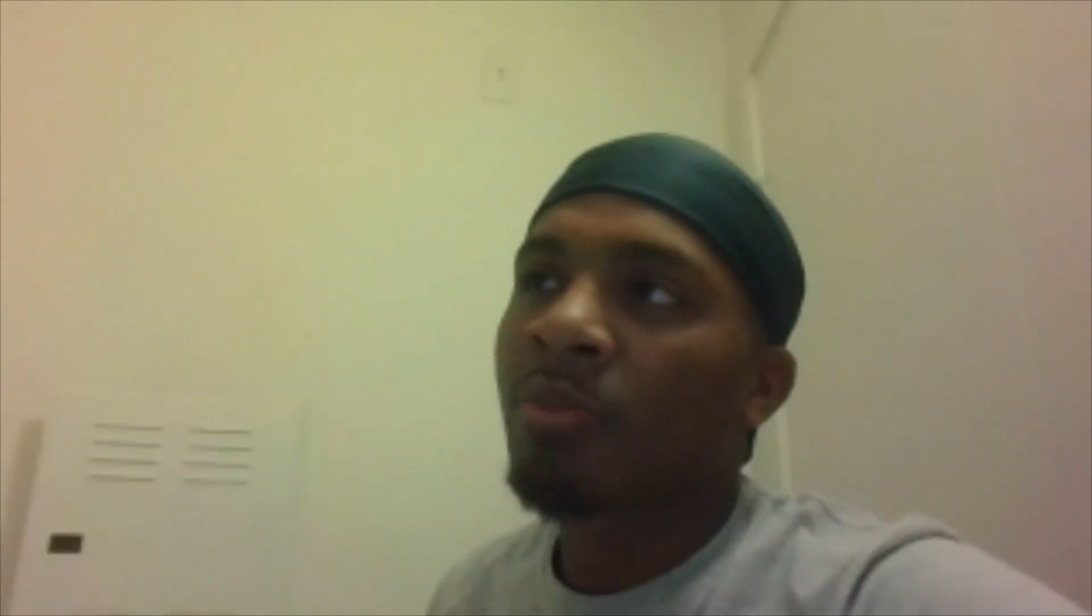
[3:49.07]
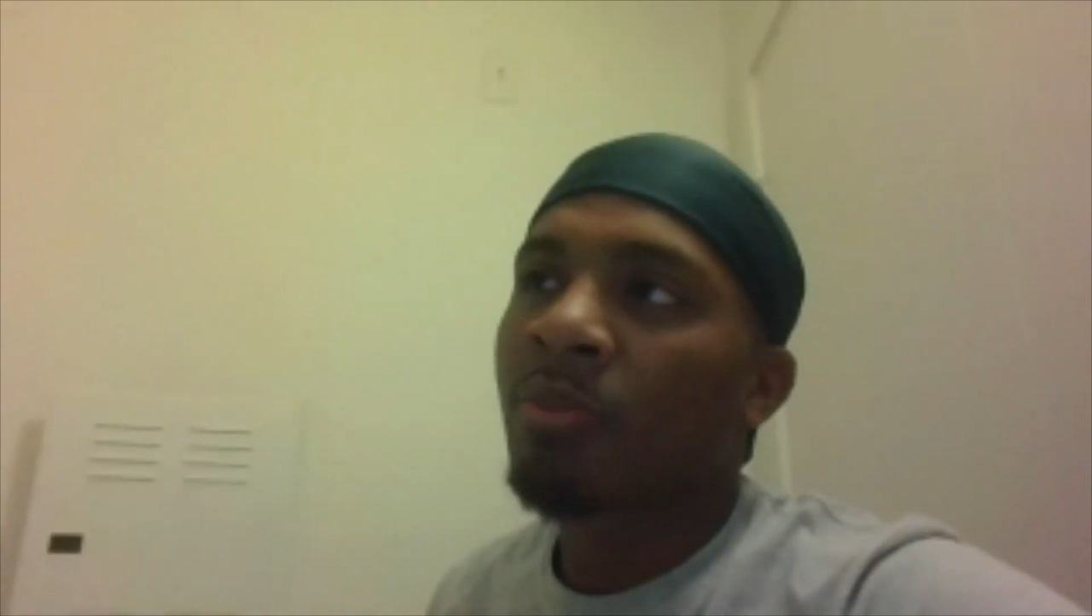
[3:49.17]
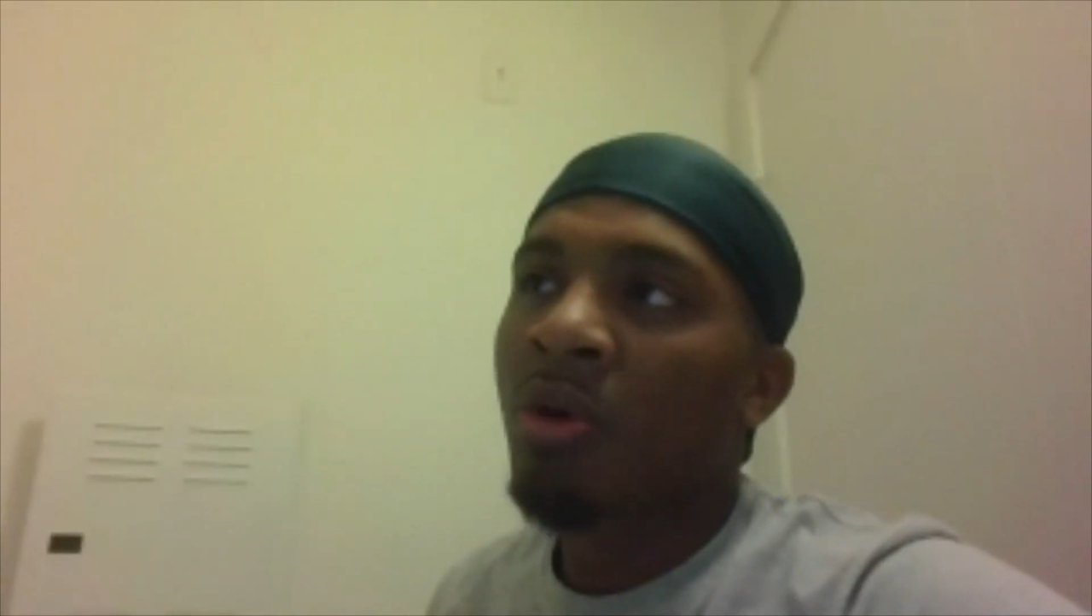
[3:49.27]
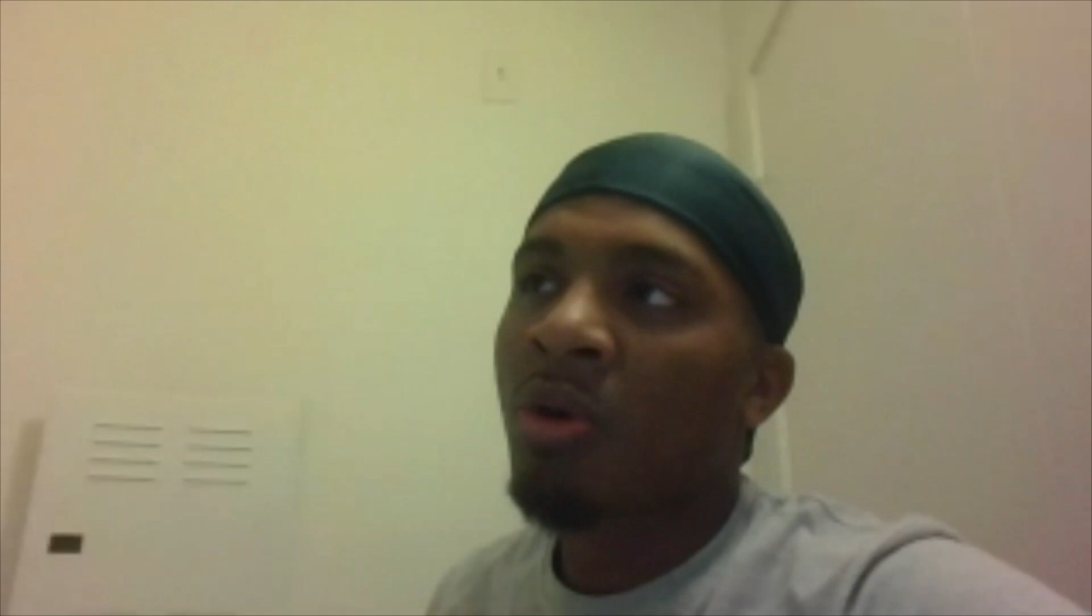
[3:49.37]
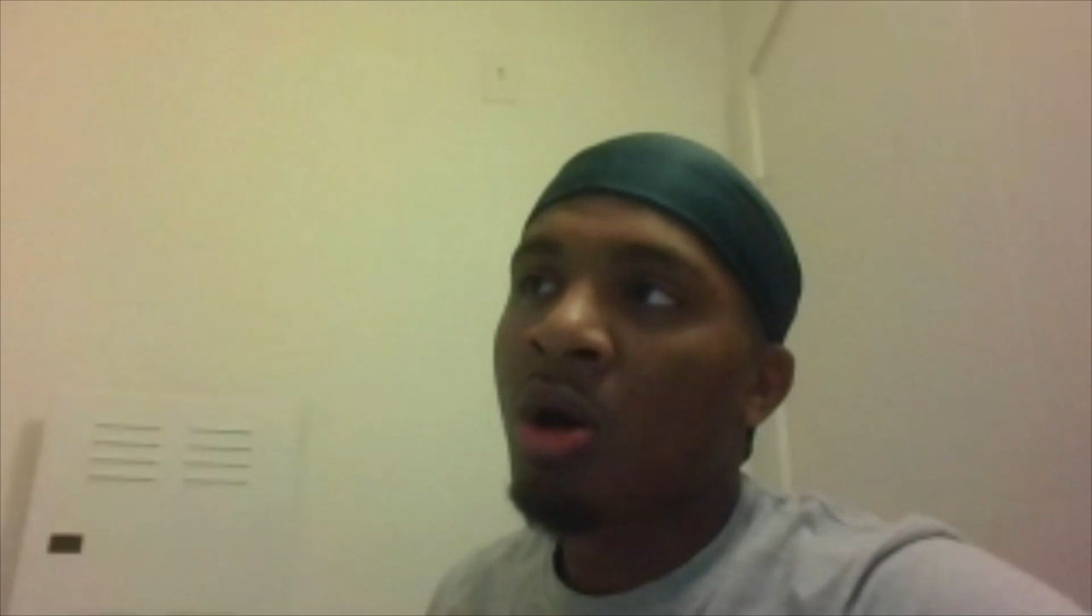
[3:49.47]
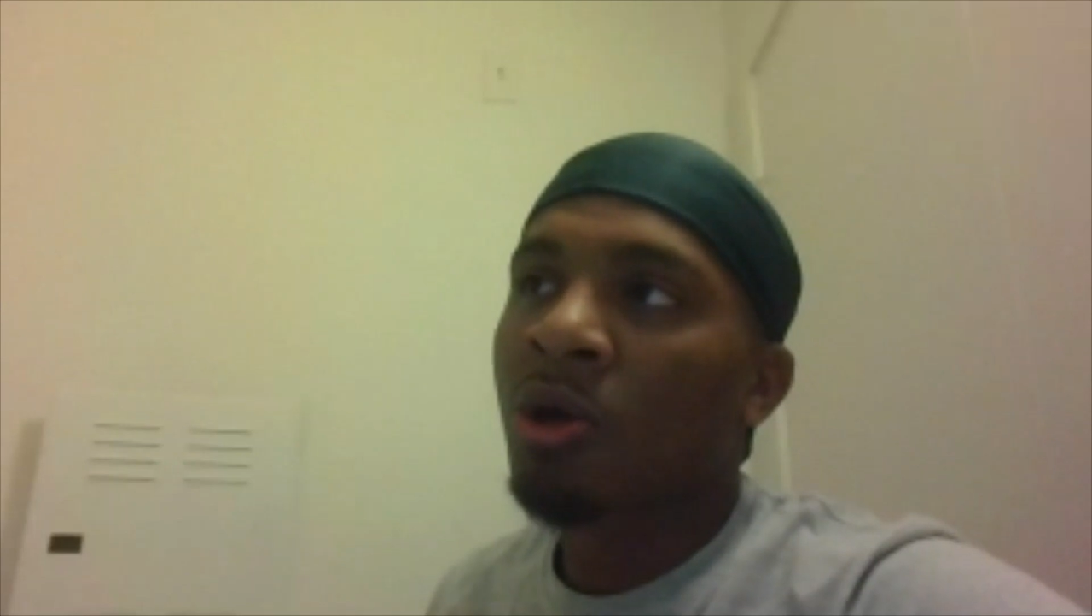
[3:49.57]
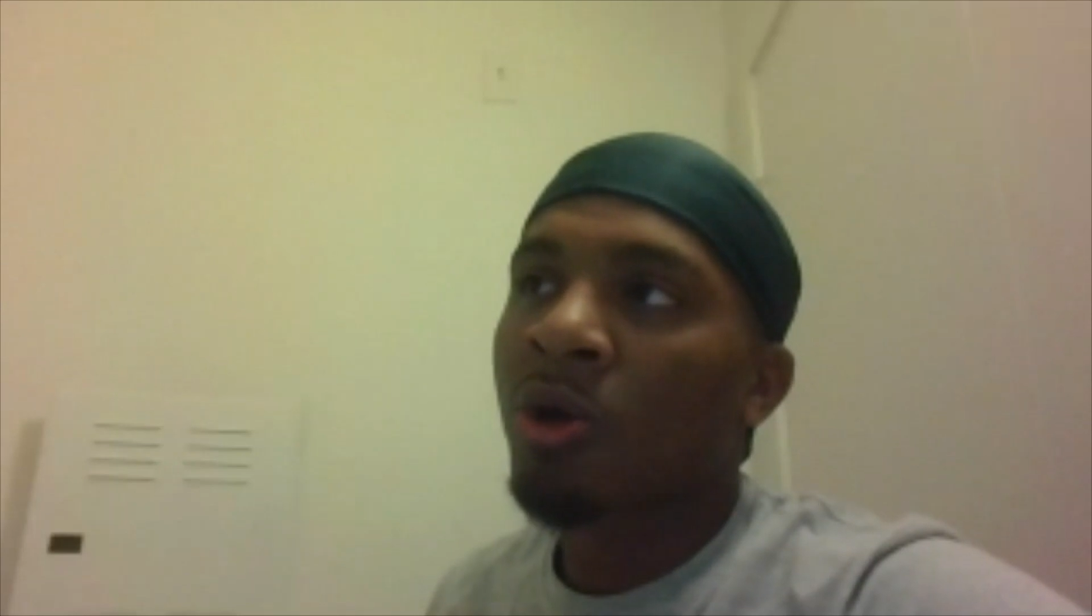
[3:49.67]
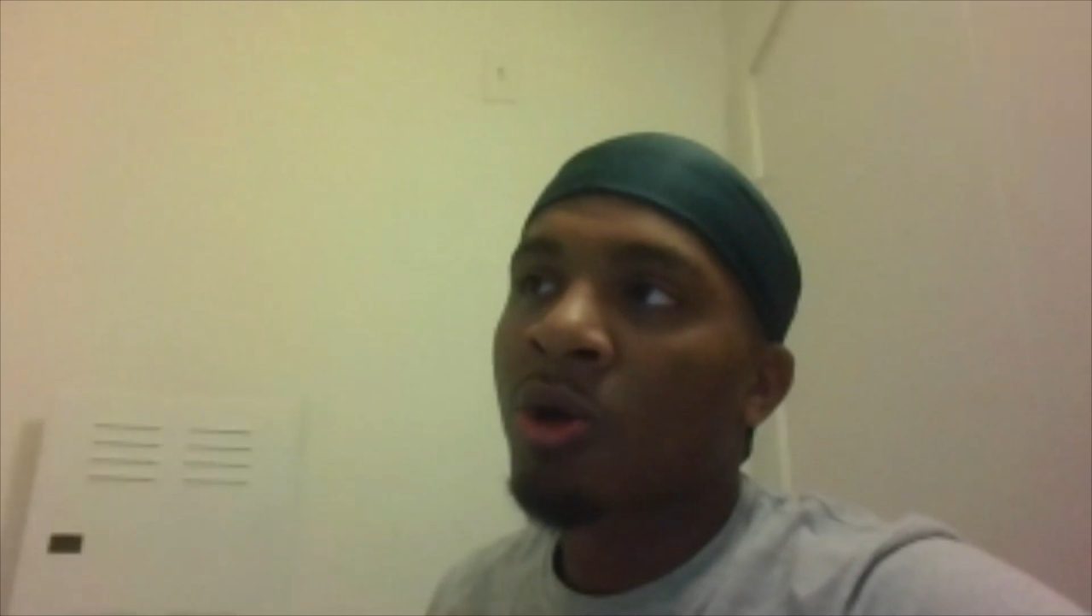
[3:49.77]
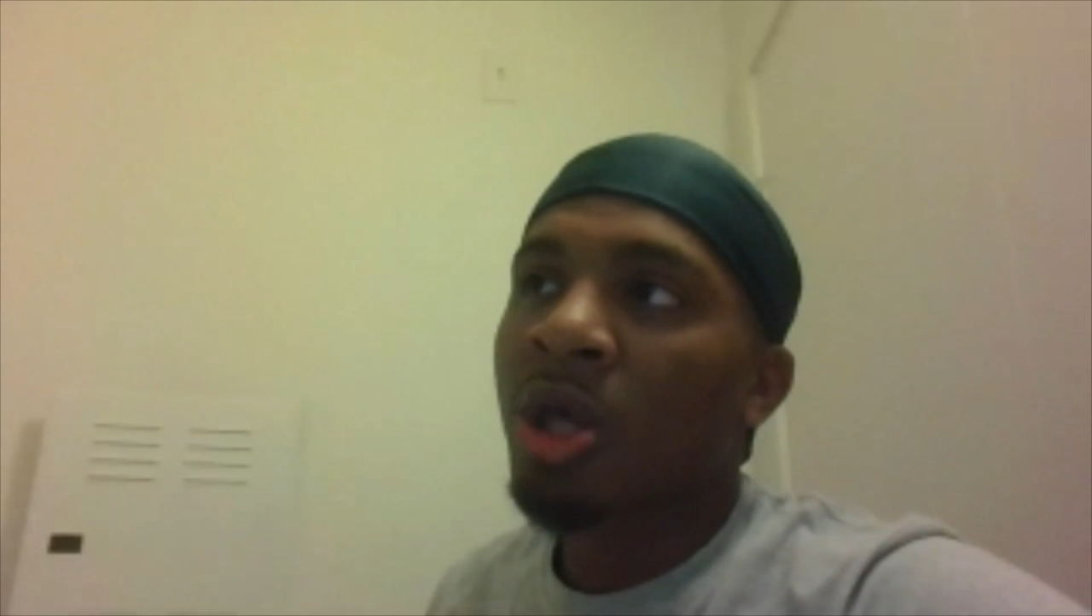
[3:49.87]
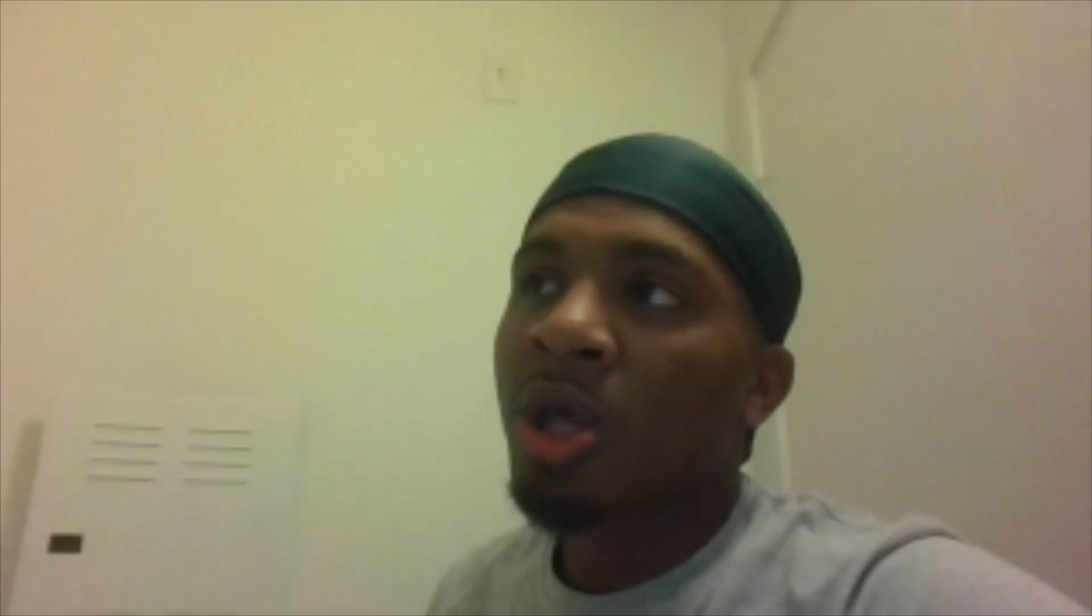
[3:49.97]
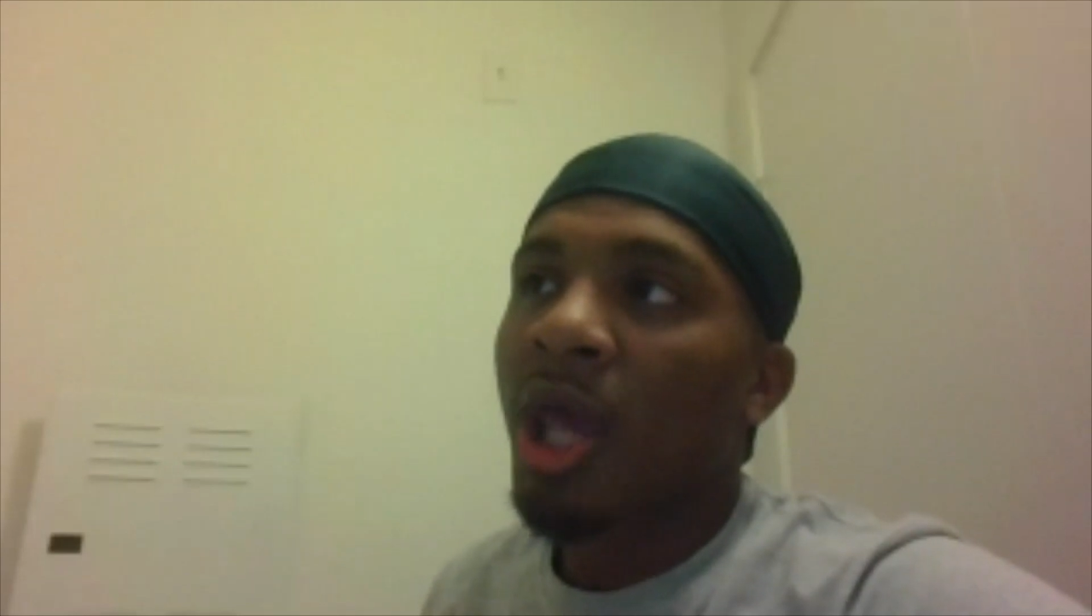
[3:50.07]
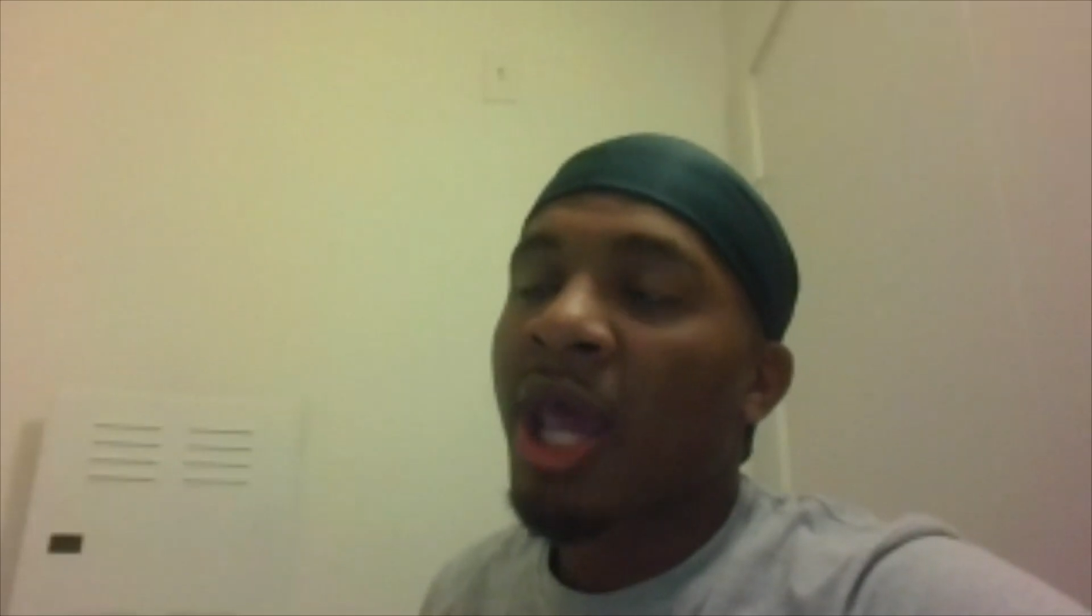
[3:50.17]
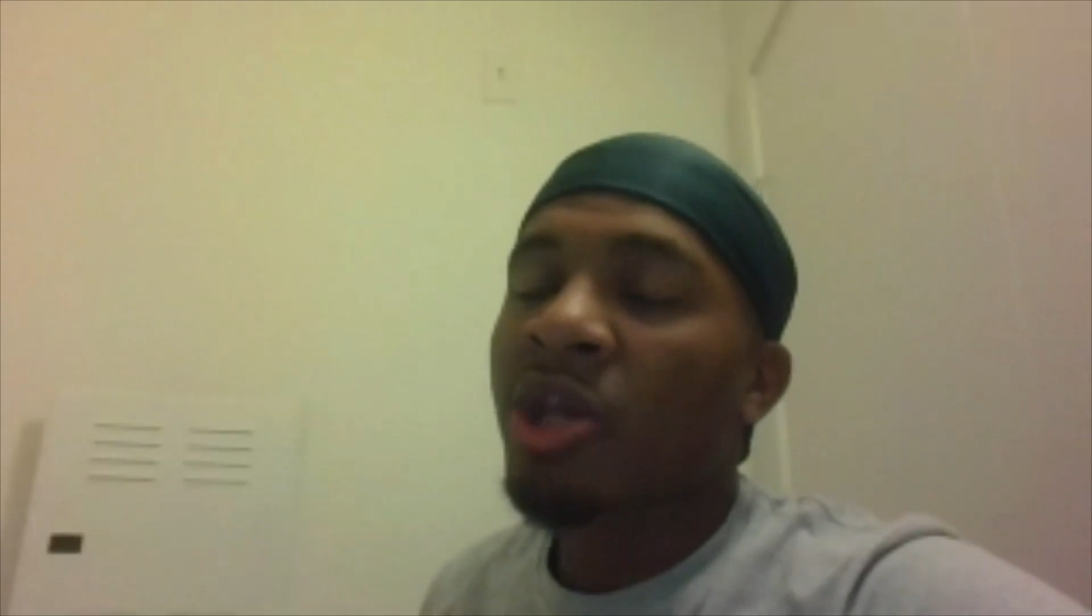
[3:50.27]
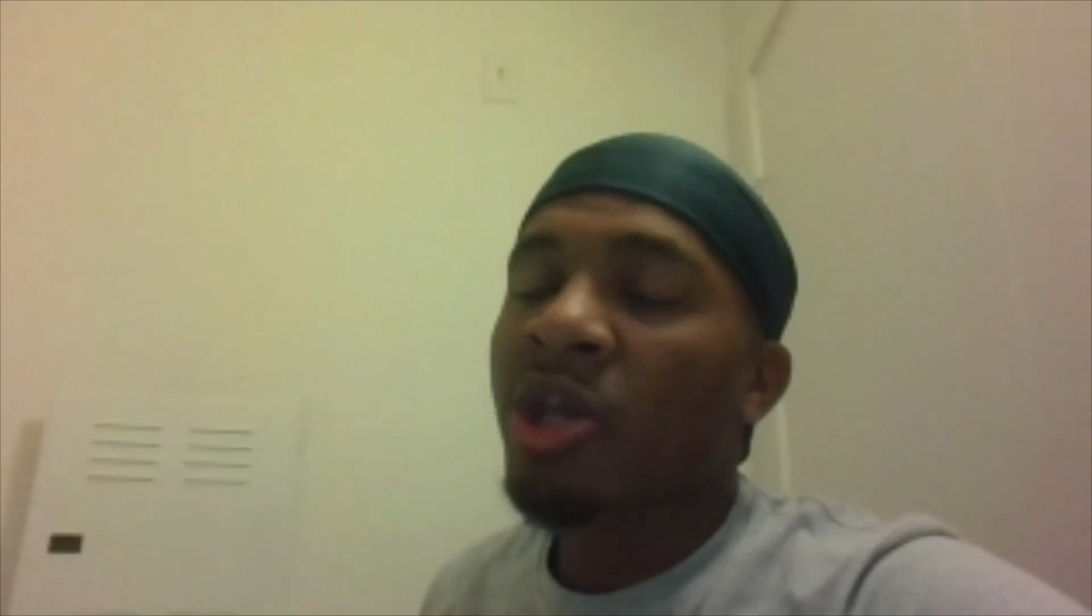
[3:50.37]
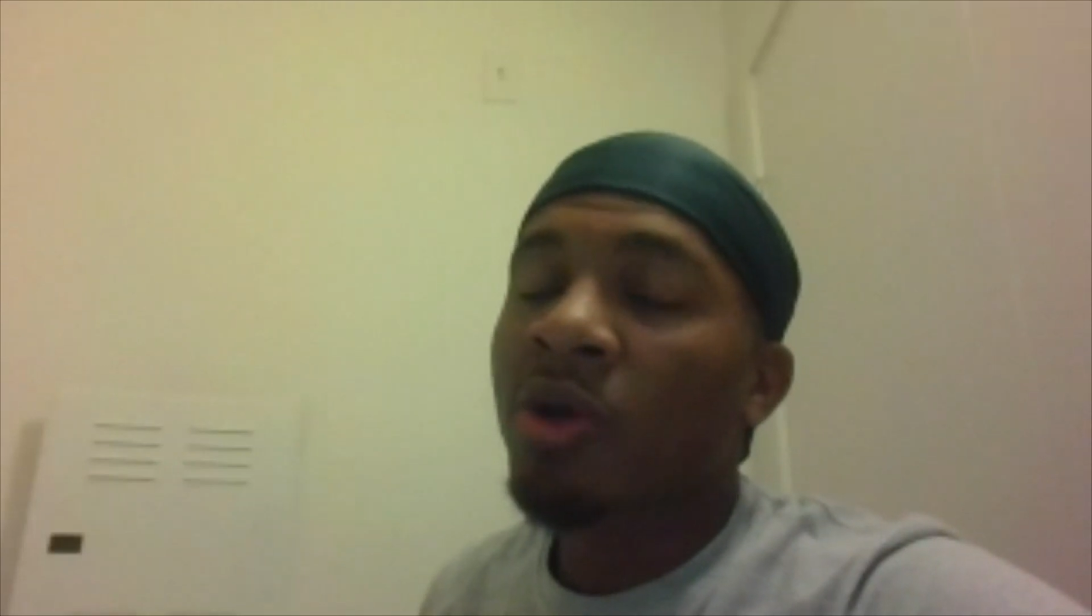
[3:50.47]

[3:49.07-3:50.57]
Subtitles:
brawler, and you